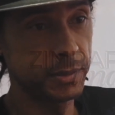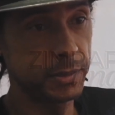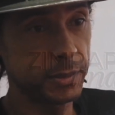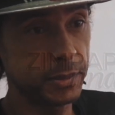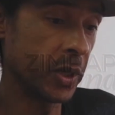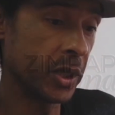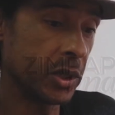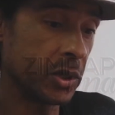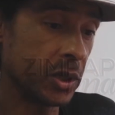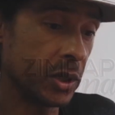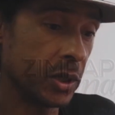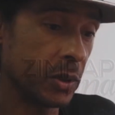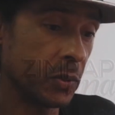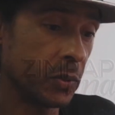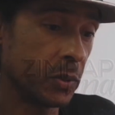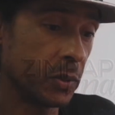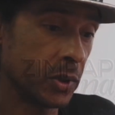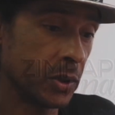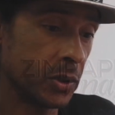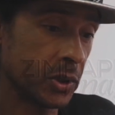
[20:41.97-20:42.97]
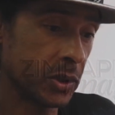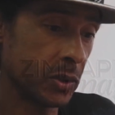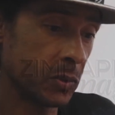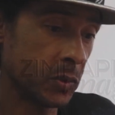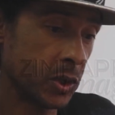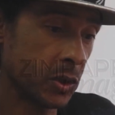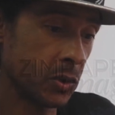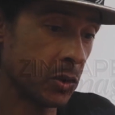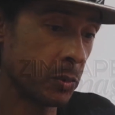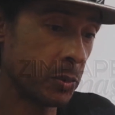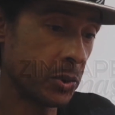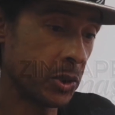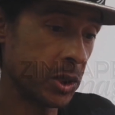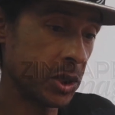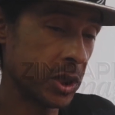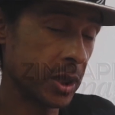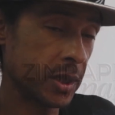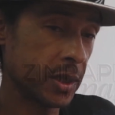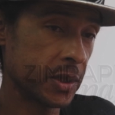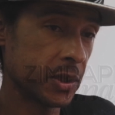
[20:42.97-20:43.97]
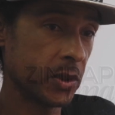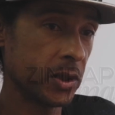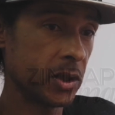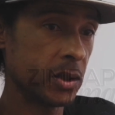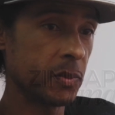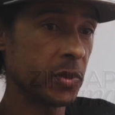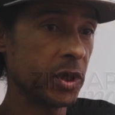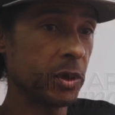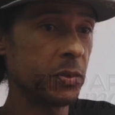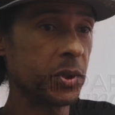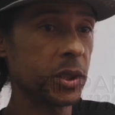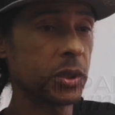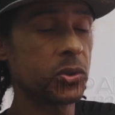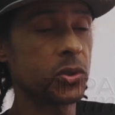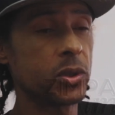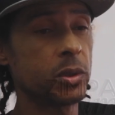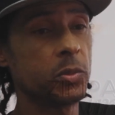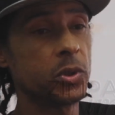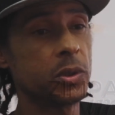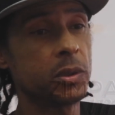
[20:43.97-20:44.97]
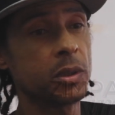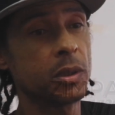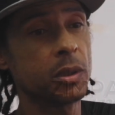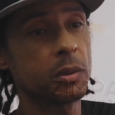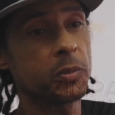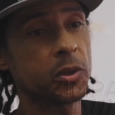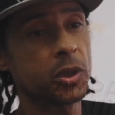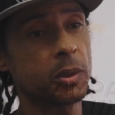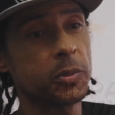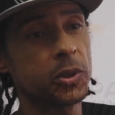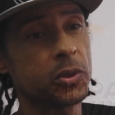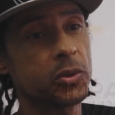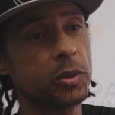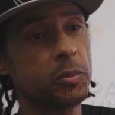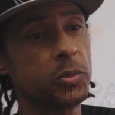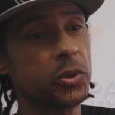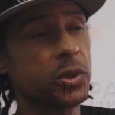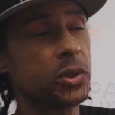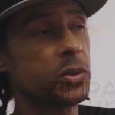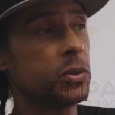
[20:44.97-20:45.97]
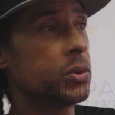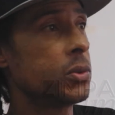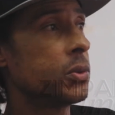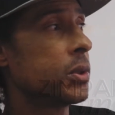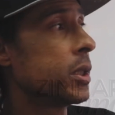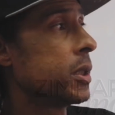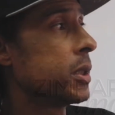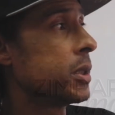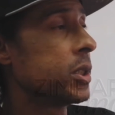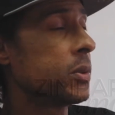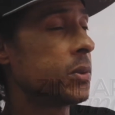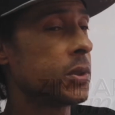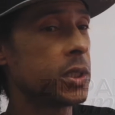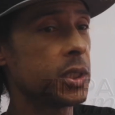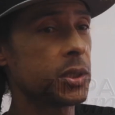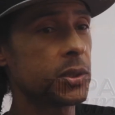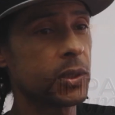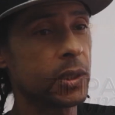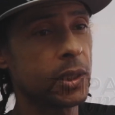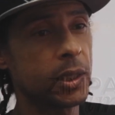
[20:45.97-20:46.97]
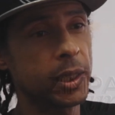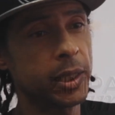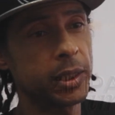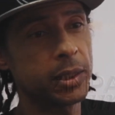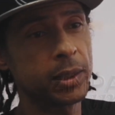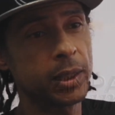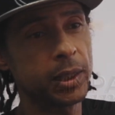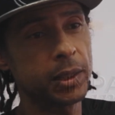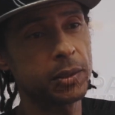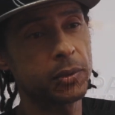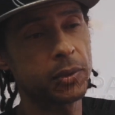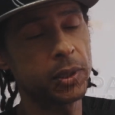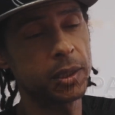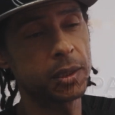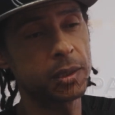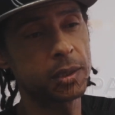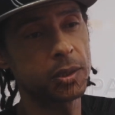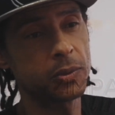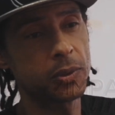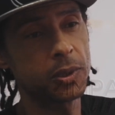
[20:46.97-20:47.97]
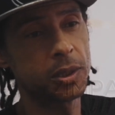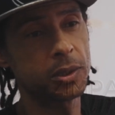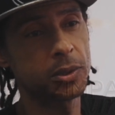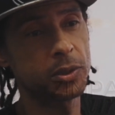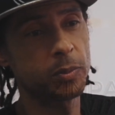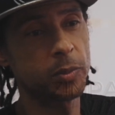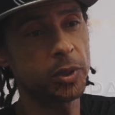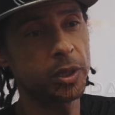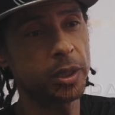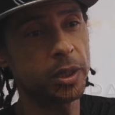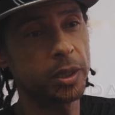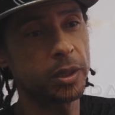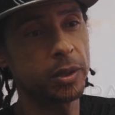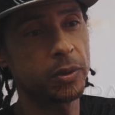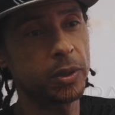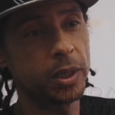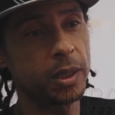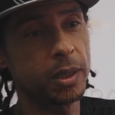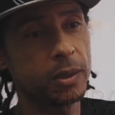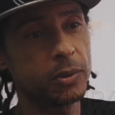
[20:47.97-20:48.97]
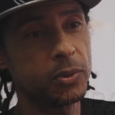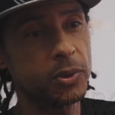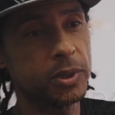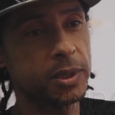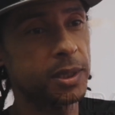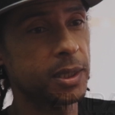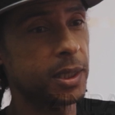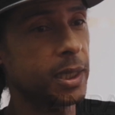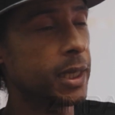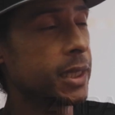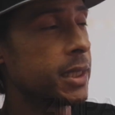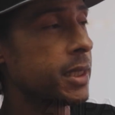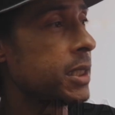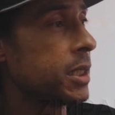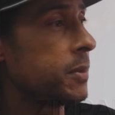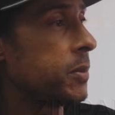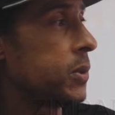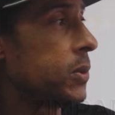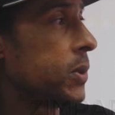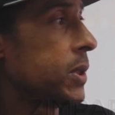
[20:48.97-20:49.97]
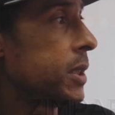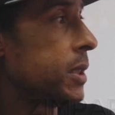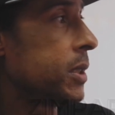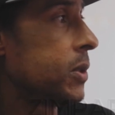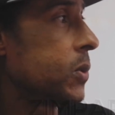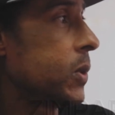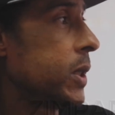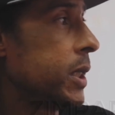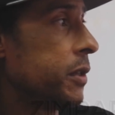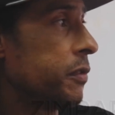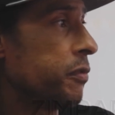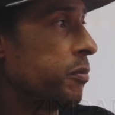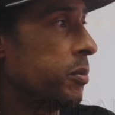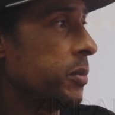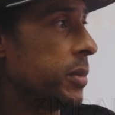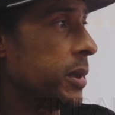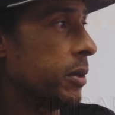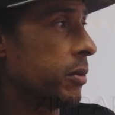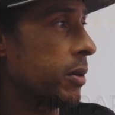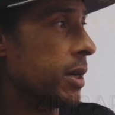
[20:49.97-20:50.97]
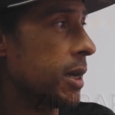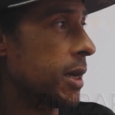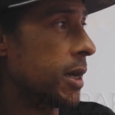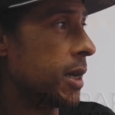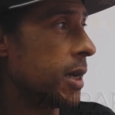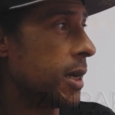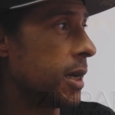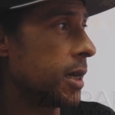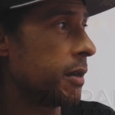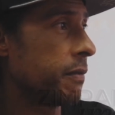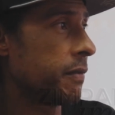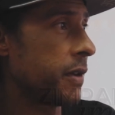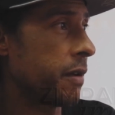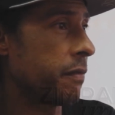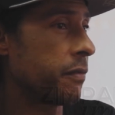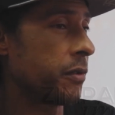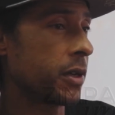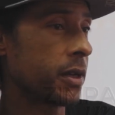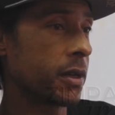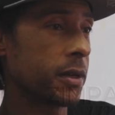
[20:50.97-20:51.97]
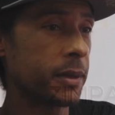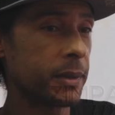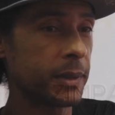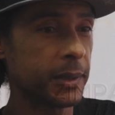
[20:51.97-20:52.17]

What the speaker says: Documentary also with the whole project is going to be a big tribute, proper tribute to Chioniso, the late great Chioniso Maraire, who was the undisputed queen of Lira of Africa.